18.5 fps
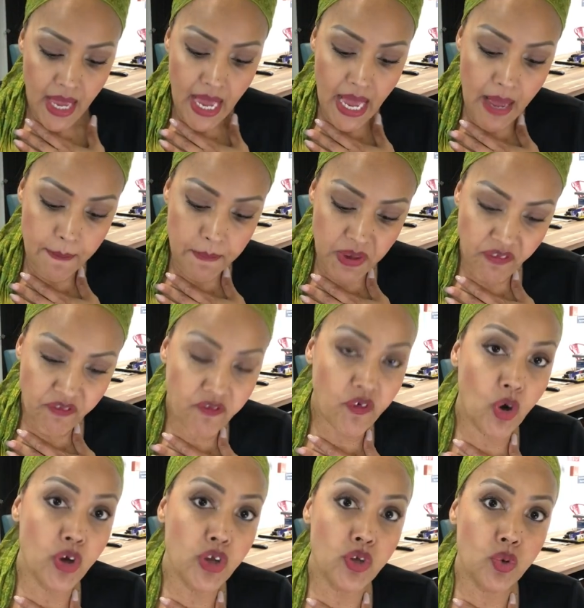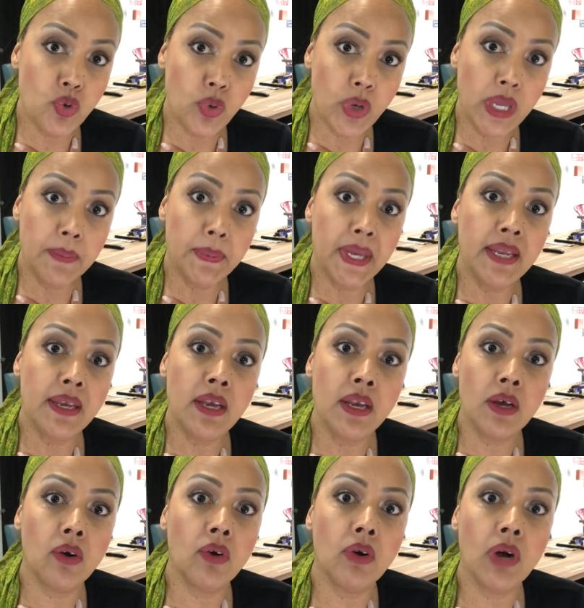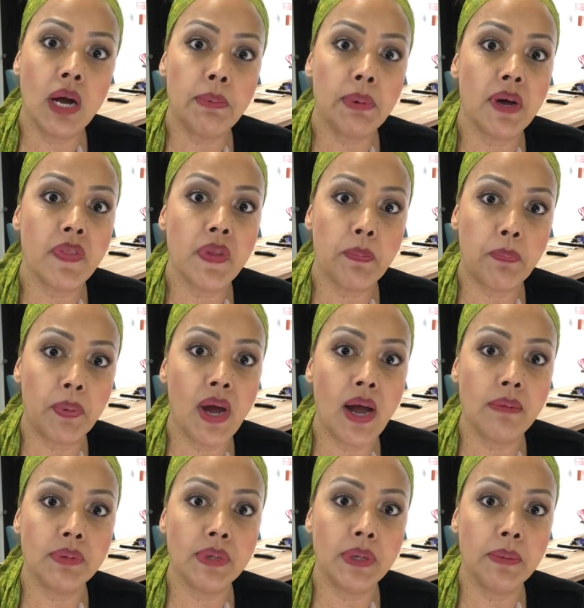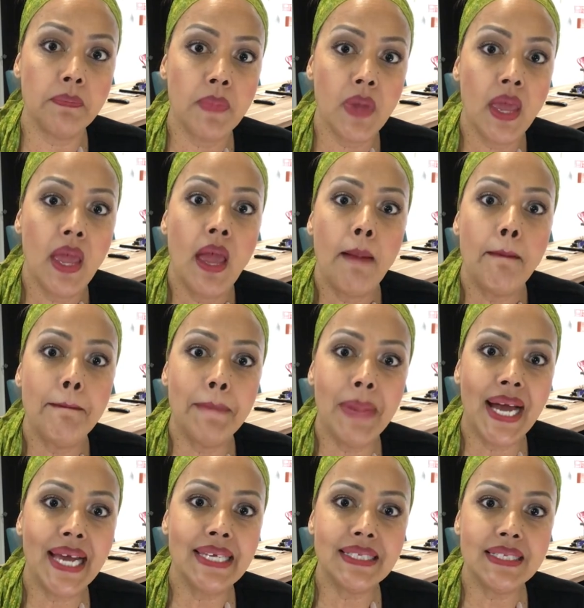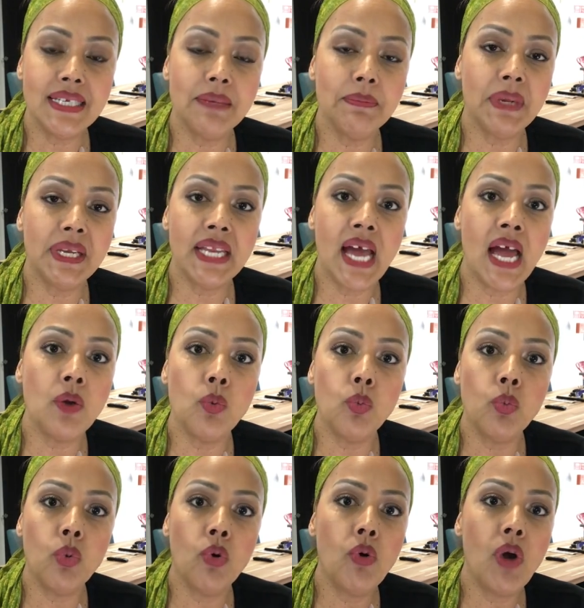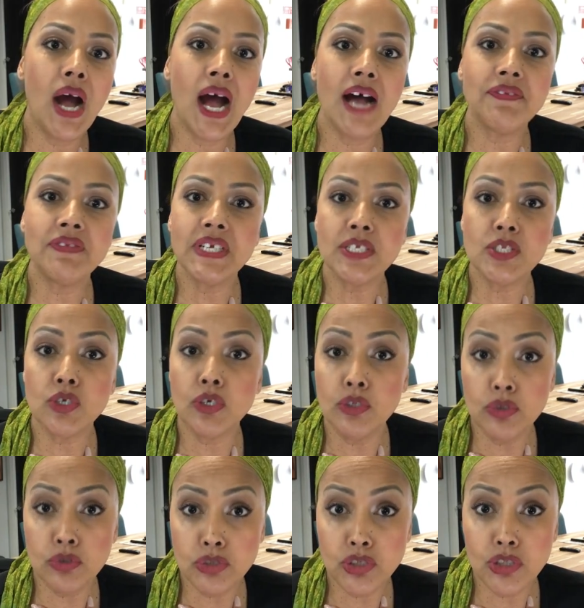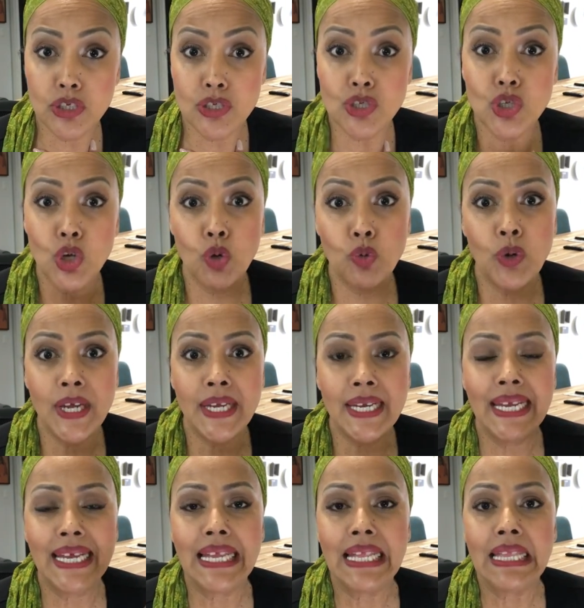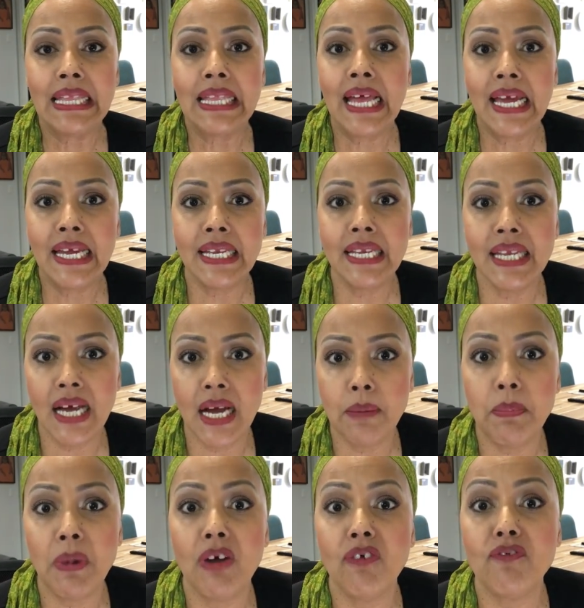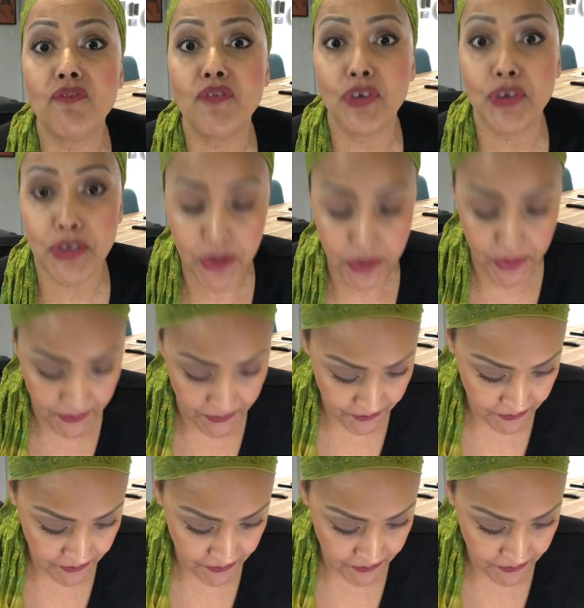And before you even know about the problem, my team and I will have the solutions already lined up for you.